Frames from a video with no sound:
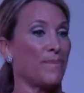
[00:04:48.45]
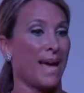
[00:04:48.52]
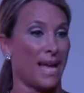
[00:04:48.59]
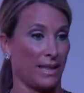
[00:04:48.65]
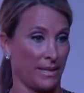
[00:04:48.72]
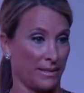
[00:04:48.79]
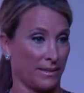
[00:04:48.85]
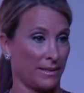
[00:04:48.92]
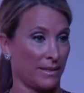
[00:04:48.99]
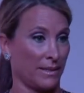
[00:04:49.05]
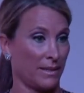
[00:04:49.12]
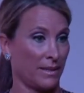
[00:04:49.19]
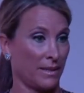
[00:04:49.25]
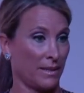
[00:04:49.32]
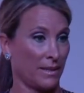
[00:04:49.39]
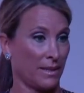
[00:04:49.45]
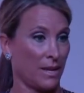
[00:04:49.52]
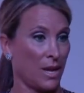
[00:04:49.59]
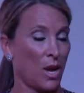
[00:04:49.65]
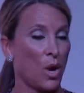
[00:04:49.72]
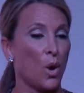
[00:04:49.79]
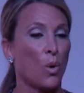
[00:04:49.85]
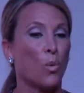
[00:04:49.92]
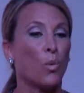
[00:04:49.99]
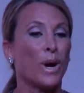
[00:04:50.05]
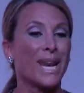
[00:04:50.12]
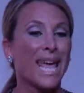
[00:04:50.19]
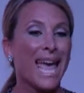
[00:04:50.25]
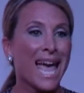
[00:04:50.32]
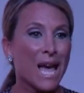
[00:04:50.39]
balanced.
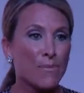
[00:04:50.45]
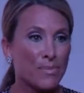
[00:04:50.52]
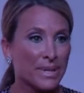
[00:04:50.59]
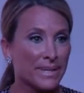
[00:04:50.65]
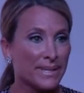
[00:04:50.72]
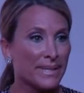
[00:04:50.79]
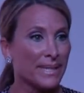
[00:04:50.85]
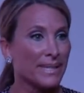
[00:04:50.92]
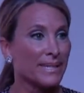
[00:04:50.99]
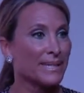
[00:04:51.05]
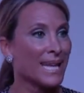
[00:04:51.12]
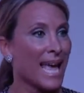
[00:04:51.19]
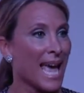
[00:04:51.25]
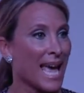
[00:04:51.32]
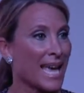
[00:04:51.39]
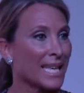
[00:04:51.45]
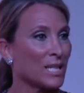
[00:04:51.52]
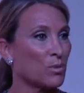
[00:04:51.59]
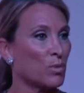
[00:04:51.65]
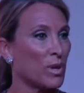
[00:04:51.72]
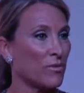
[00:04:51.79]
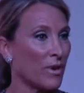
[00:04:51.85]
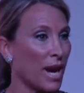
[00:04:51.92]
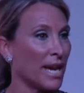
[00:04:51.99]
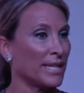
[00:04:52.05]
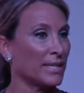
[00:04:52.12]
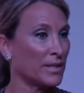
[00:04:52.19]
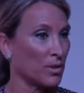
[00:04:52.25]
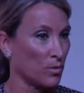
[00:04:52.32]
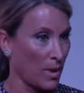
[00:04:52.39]
What happens is, as we
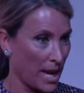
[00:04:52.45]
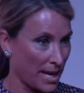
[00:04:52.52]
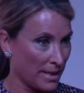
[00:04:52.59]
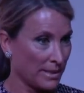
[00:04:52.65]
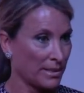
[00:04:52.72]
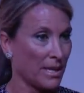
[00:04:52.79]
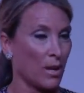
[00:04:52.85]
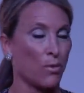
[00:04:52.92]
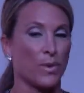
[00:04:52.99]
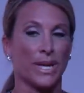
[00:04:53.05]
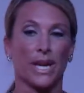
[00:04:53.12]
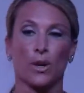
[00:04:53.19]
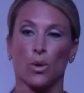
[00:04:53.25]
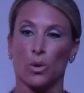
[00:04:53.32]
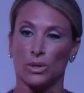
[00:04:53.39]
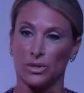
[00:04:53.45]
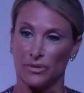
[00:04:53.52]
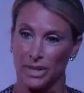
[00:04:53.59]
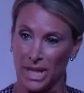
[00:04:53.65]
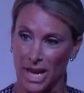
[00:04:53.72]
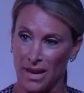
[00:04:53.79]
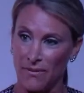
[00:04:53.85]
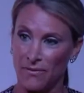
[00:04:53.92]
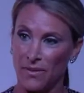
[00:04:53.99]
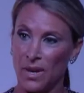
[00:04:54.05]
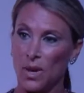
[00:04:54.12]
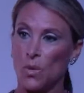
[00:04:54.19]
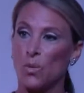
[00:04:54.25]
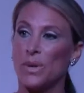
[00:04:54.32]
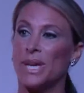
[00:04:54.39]
rise the ranks and we get older in life,
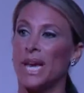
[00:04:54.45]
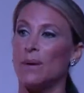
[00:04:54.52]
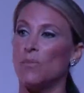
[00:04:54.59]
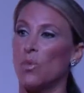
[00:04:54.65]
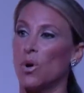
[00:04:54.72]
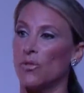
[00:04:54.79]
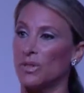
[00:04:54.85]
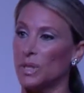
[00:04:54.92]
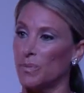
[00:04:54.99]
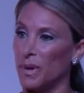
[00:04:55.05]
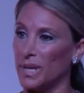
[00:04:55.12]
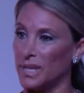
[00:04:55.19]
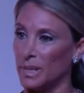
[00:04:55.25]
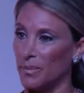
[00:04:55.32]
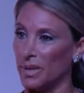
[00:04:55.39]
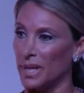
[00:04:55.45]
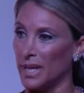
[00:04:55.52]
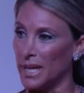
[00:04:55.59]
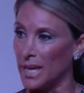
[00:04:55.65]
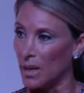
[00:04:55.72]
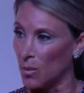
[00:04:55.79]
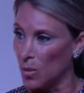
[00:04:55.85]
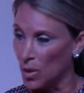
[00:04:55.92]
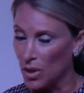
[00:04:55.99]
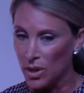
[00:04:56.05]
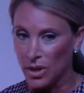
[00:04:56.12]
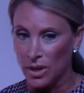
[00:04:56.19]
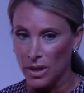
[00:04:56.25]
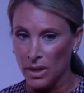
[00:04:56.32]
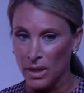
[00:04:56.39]
we gain more responsibility at
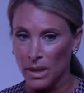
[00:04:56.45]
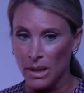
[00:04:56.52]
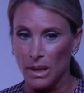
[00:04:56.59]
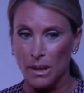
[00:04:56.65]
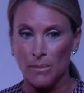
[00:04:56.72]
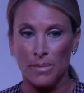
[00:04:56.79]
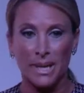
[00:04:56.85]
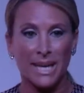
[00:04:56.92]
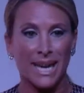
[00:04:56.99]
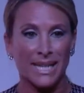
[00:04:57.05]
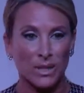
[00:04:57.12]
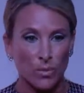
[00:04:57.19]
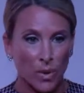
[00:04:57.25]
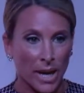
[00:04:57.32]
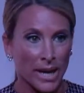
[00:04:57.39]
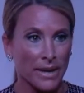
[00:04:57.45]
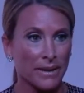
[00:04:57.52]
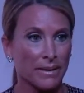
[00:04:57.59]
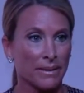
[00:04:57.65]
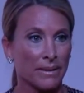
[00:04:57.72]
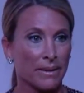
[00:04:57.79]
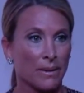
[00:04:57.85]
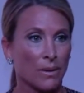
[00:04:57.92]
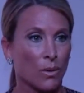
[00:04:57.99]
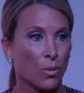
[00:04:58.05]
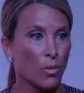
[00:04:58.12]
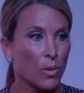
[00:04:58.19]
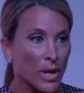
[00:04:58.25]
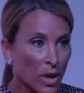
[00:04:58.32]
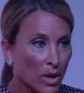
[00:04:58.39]
work. But guess what?
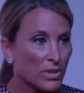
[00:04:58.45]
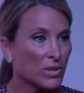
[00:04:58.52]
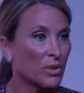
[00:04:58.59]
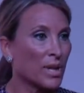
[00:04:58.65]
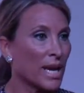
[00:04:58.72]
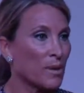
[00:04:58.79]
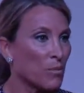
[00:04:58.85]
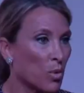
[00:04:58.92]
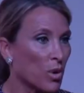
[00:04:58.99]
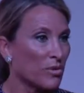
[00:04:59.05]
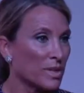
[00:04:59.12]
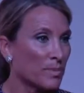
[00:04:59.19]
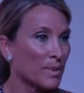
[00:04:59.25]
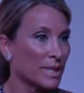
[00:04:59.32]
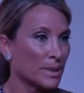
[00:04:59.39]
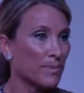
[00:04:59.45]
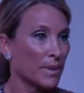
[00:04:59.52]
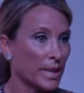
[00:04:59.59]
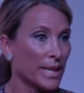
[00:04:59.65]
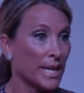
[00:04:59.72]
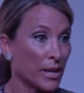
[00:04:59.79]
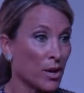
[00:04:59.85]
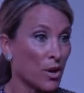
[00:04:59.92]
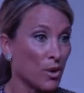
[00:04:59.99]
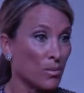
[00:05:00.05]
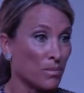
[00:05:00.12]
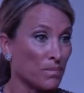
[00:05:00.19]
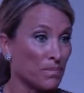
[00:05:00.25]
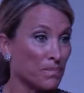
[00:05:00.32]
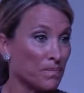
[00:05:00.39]
We also gain more responsibility at
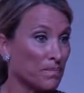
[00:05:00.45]
home.